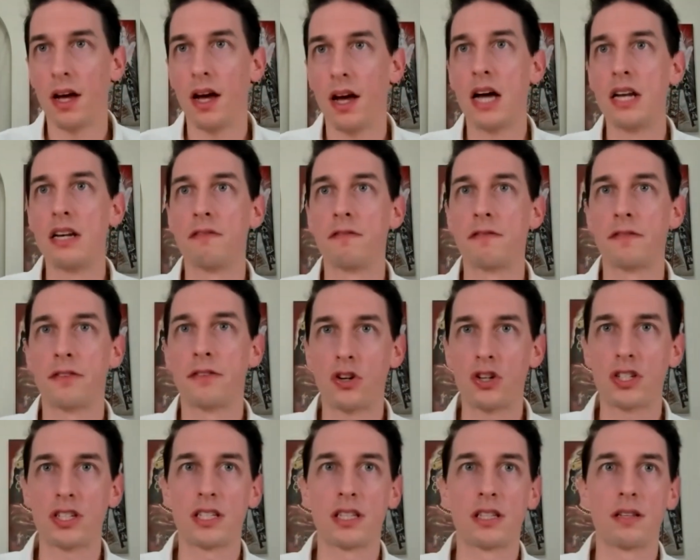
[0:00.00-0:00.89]
And the
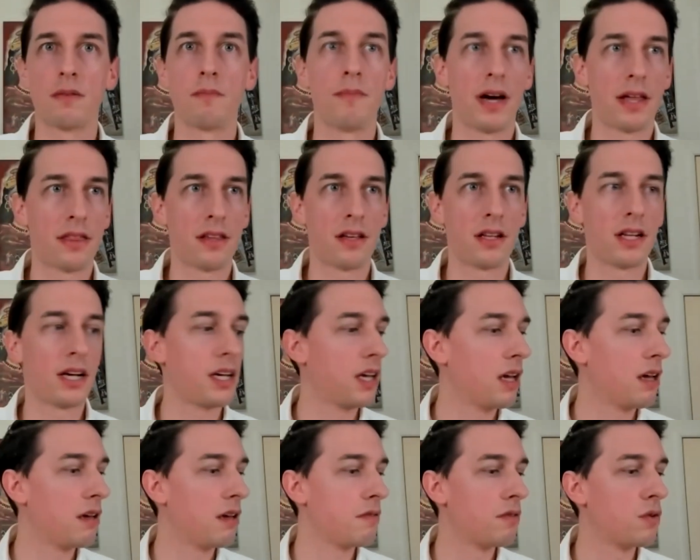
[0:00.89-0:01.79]
first method I
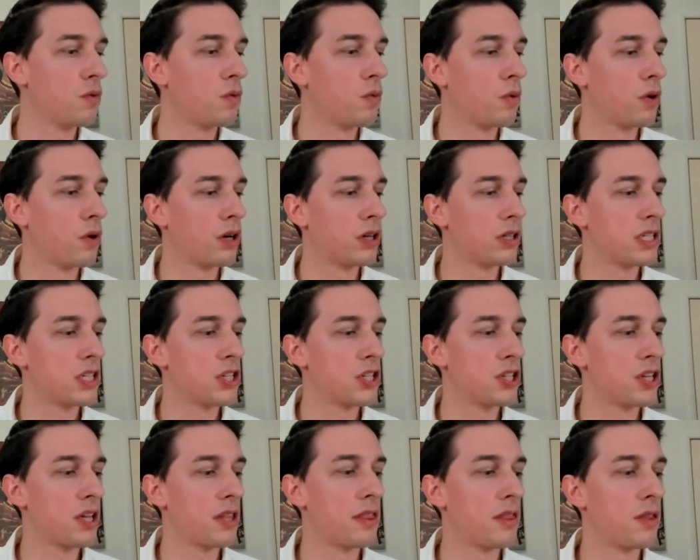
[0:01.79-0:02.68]
gave you
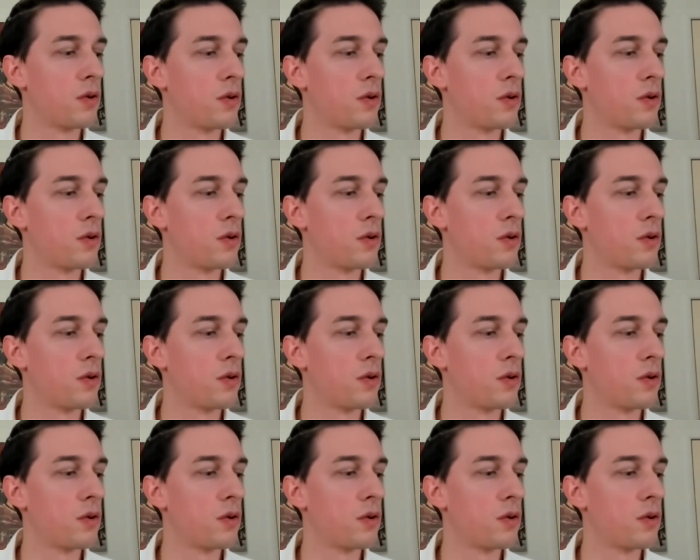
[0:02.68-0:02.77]
was